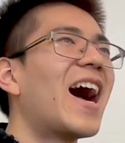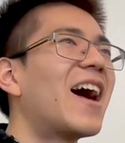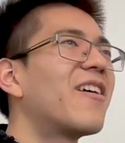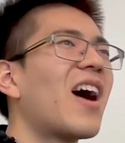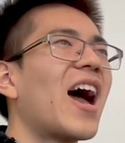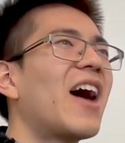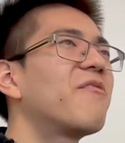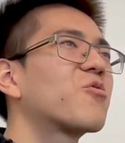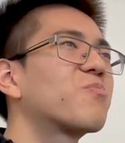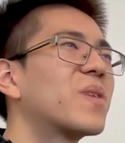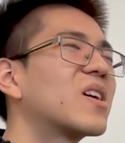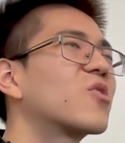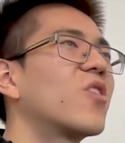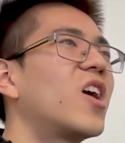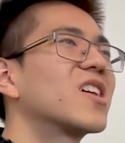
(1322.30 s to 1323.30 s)
I have
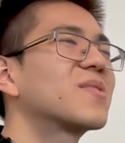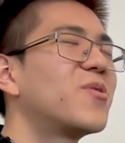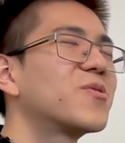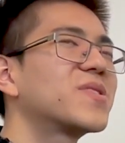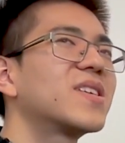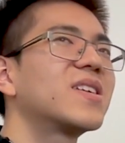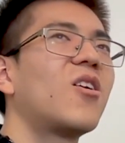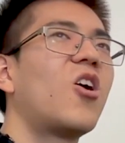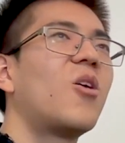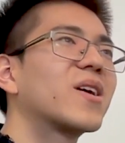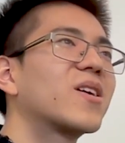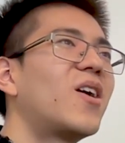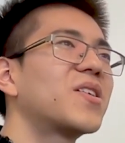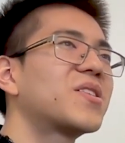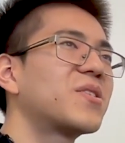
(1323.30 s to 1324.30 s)
been cross-posting all my
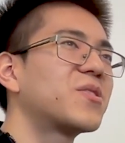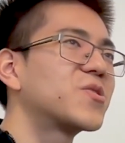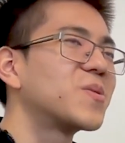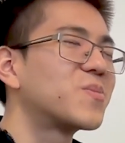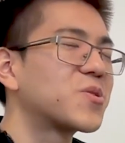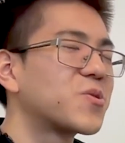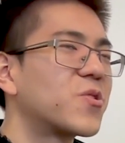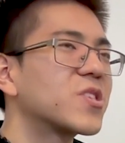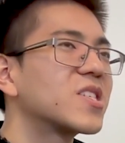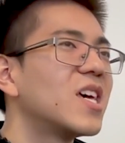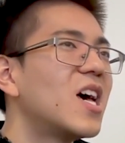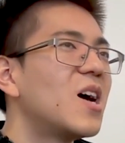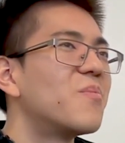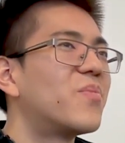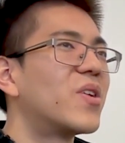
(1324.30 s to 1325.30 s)
content on YouTube Shorts,
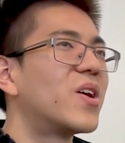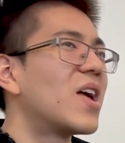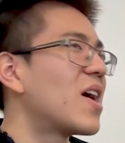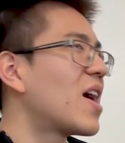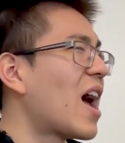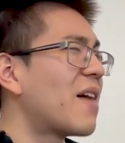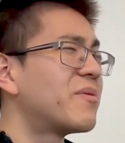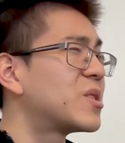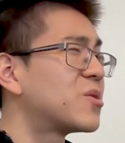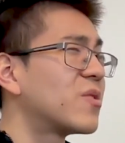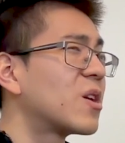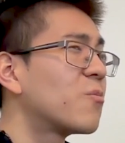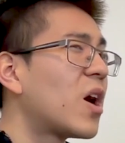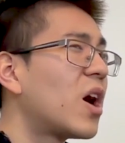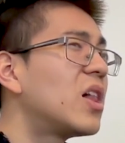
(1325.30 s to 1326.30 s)
but haven't been
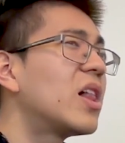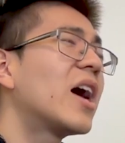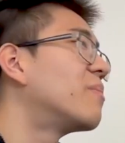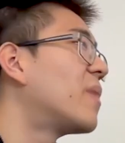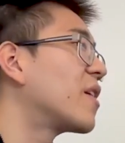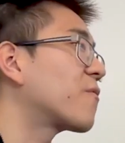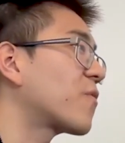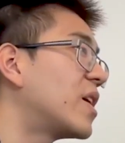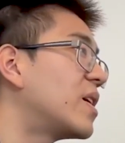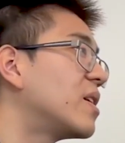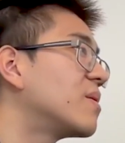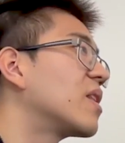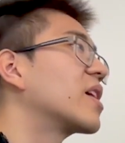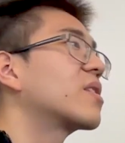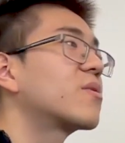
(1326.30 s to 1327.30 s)
doing well. And my
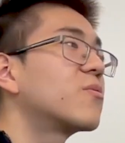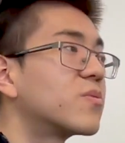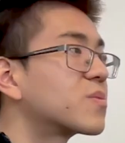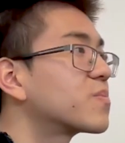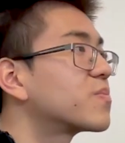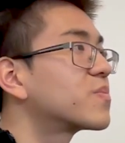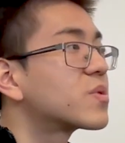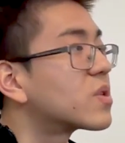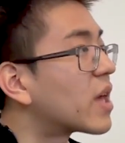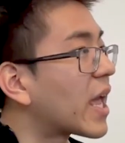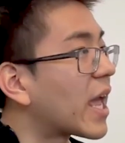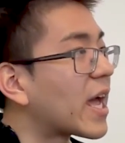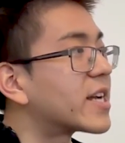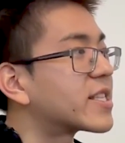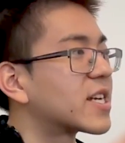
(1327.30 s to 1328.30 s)
friend, like who's the
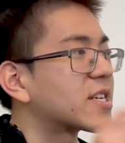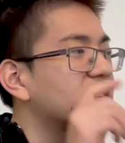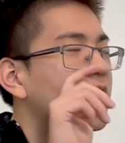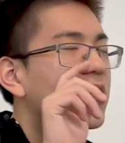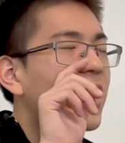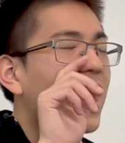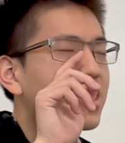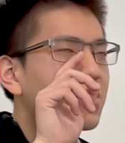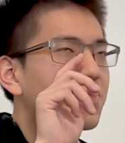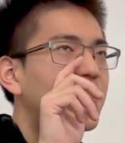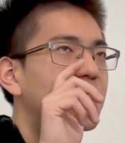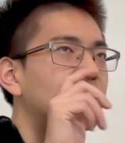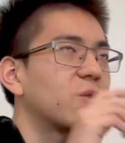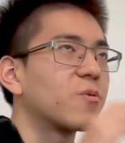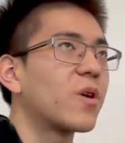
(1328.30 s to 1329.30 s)
AI TikToker, hasn't been
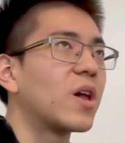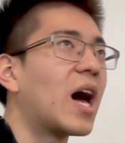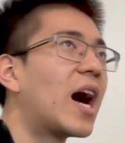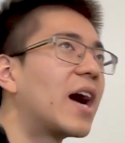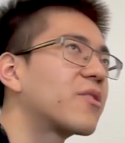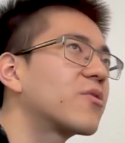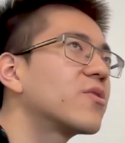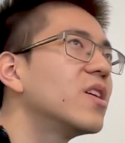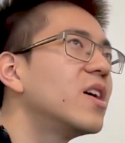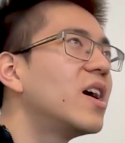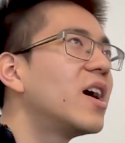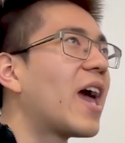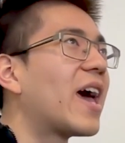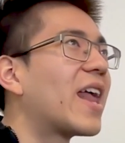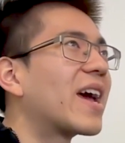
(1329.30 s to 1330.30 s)
doing well either.
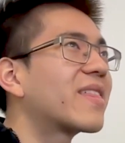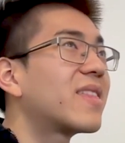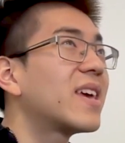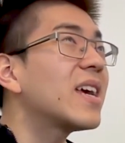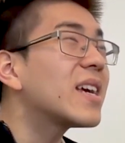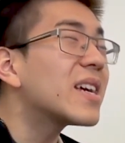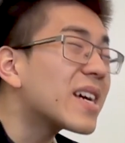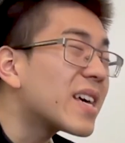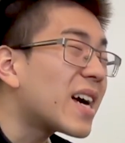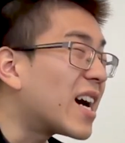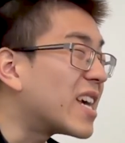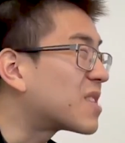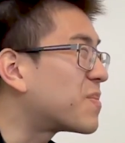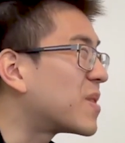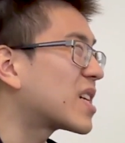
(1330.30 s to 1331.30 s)
And I think
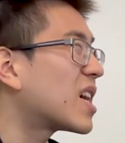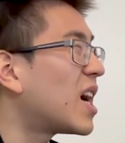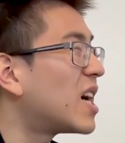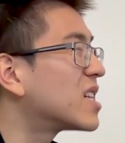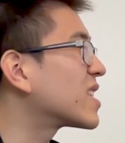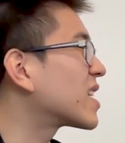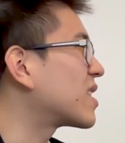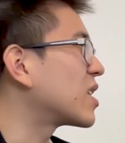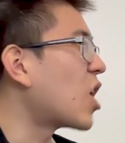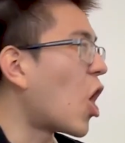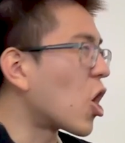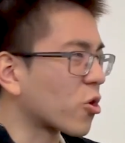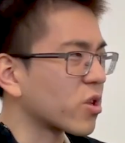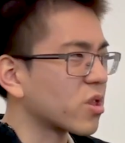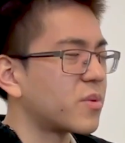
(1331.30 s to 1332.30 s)
it's because like the
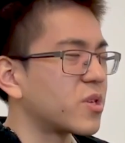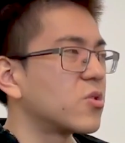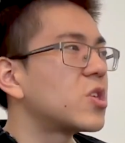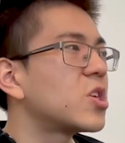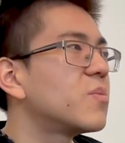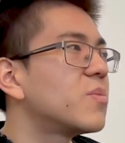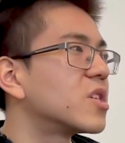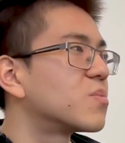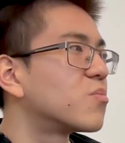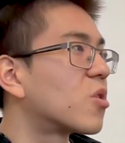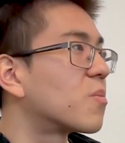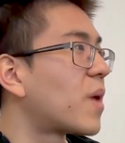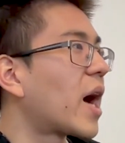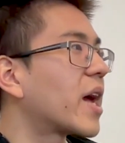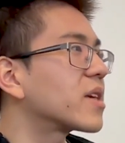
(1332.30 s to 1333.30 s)
algorithm on YouTube is more
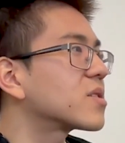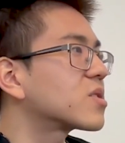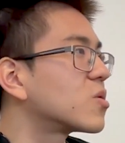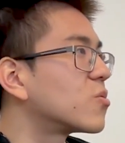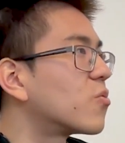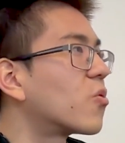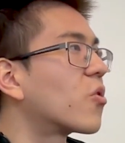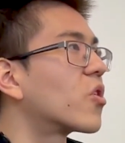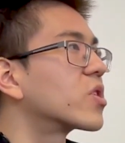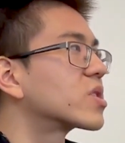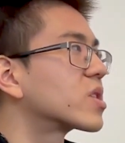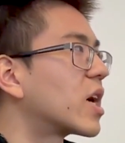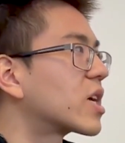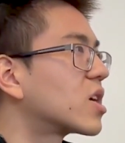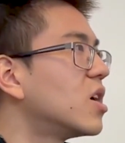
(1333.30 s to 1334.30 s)
biased towards
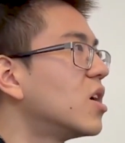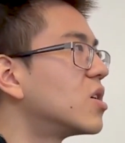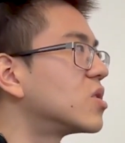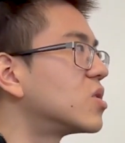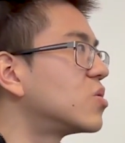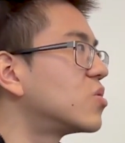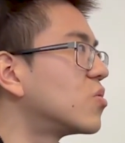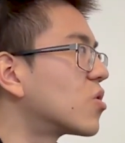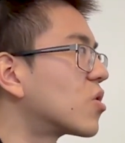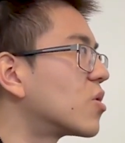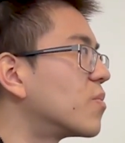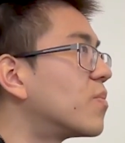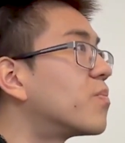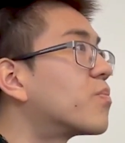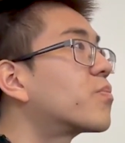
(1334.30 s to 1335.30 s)
like
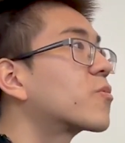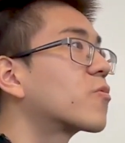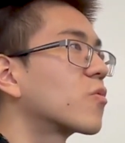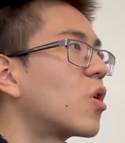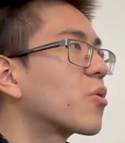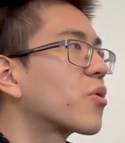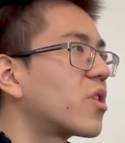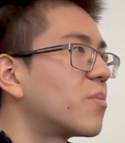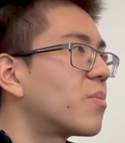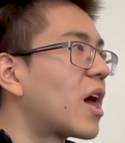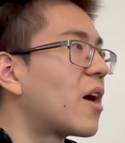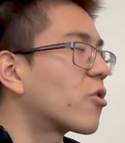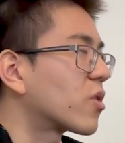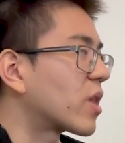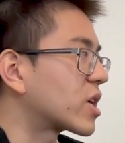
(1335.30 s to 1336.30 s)
your growth on the
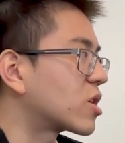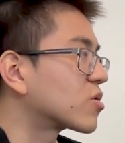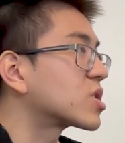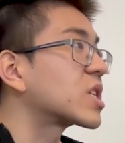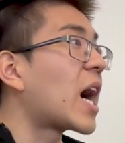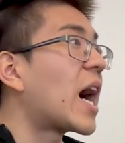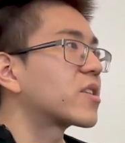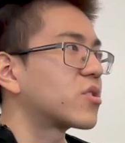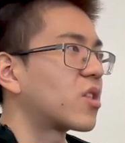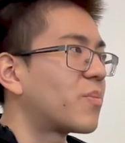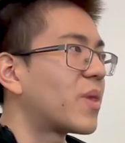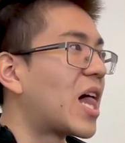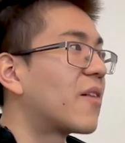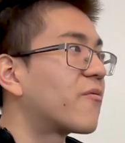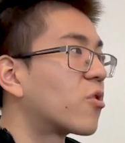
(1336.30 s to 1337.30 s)
platform or like your size on the
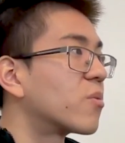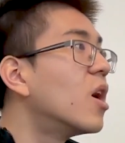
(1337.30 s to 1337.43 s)
platform.